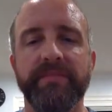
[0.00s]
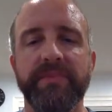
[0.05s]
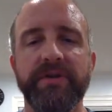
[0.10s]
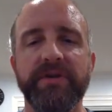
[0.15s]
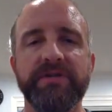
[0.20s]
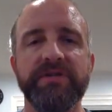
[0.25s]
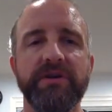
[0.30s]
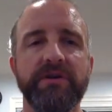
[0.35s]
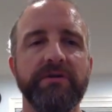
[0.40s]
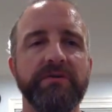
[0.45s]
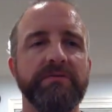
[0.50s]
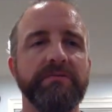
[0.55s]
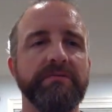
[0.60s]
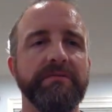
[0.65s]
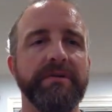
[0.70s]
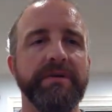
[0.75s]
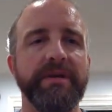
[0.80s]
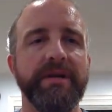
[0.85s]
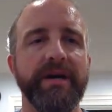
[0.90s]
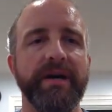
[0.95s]
So,
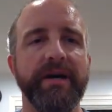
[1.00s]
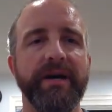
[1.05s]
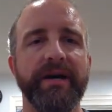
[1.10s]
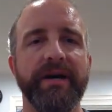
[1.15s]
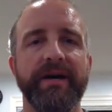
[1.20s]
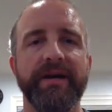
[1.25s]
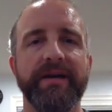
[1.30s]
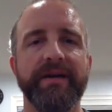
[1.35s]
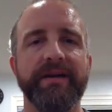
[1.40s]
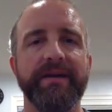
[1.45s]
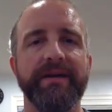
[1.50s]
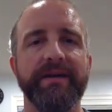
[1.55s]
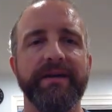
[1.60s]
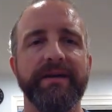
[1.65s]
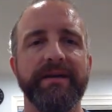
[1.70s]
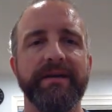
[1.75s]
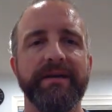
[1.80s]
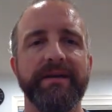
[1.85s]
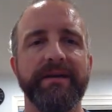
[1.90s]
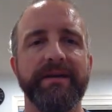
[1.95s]
yeah,
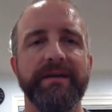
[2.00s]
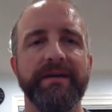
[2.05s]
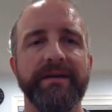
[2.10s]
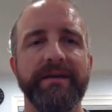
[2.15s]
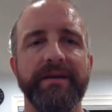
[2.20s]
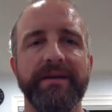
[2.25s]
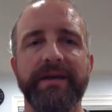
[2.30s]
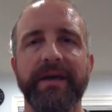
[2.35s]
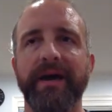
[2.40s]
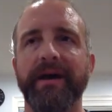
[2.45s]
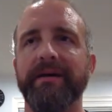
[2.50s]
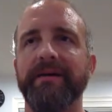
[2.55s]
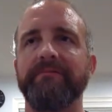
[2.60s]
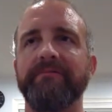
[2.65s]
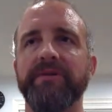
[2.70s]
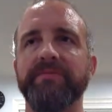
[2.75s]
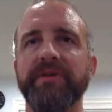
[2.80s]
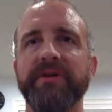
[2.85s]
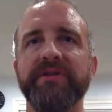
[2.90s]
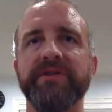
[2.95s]
I
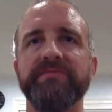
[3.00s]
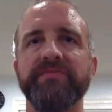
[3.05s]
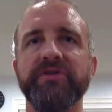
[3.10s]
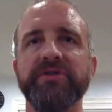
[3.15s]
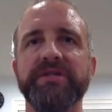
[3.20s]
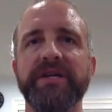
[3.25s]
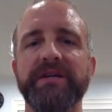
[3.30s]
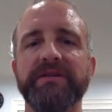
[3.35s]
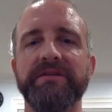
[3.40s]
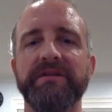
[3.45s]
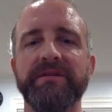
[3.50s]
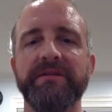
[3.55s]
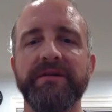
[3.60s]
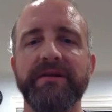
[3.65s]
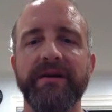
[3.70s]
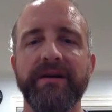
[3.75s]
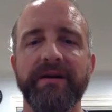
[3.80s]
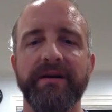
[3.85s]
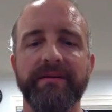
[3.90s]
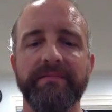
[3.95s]
want to play with the boot sector.
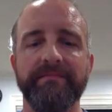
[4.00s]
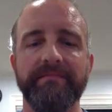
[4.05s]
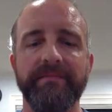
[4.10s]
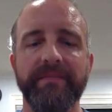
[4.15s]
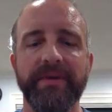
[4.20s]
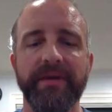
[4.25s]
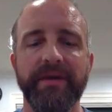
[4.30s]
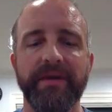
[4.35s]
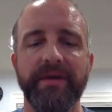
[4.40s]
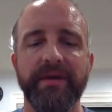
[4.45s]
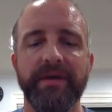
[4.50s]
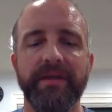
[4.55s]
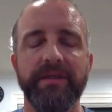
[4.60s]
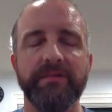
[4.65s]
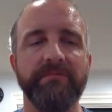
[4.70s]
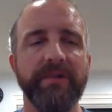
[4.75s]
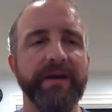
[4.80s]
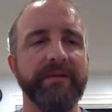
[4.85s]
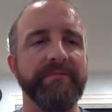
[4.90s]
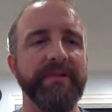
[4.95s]
The way